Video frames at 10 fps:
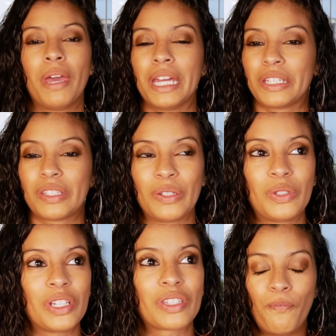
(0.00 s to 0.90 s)
makes you
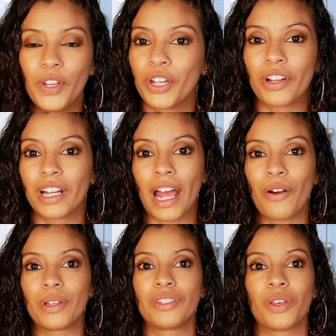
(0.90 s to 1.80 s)
just figure it
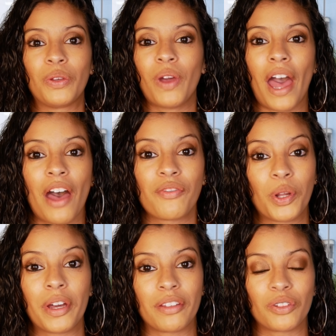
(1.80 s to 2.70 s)
out until you have
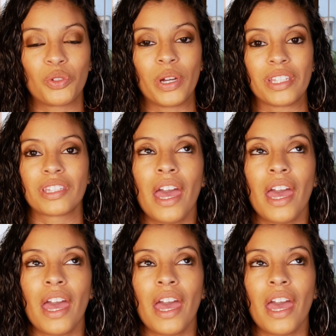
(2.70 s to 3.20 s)
no other choice.